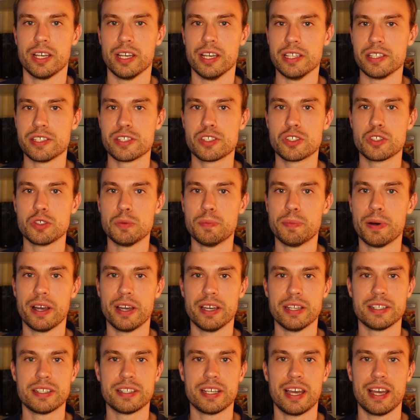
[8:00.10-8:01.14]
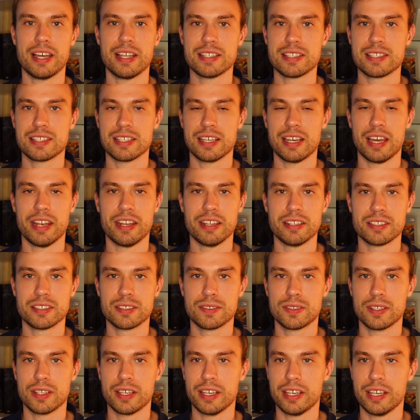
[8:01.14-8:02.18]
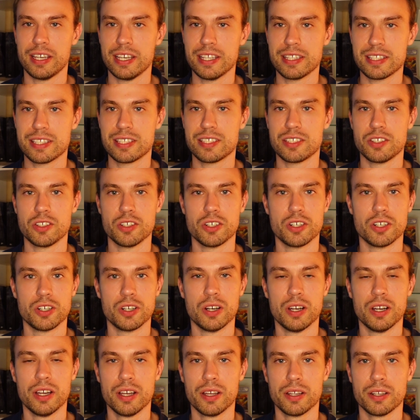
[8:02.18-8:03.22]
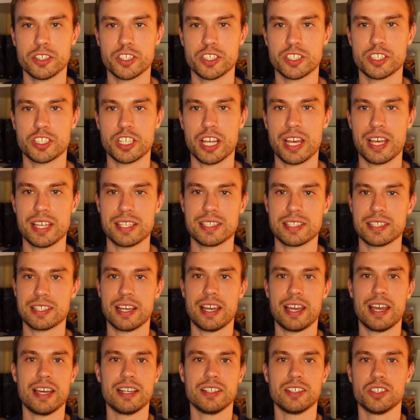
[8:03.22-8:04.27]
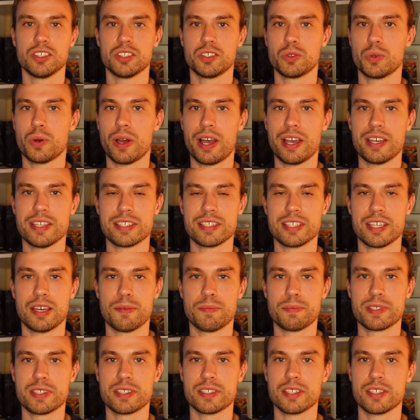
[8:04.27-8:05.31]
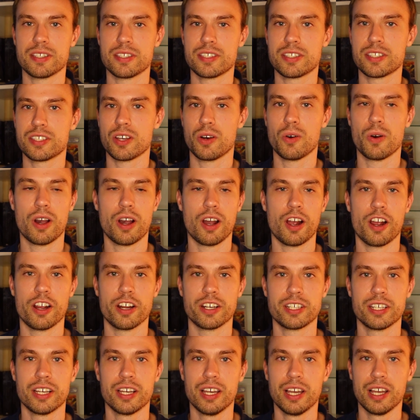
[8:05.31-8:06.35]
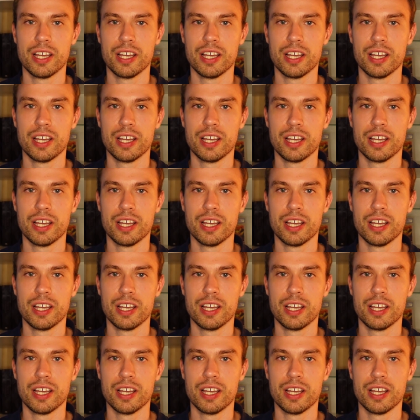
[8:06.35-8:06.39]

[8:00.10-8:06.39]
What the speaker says: It's super intense and it hits your chest and your triceps so hard.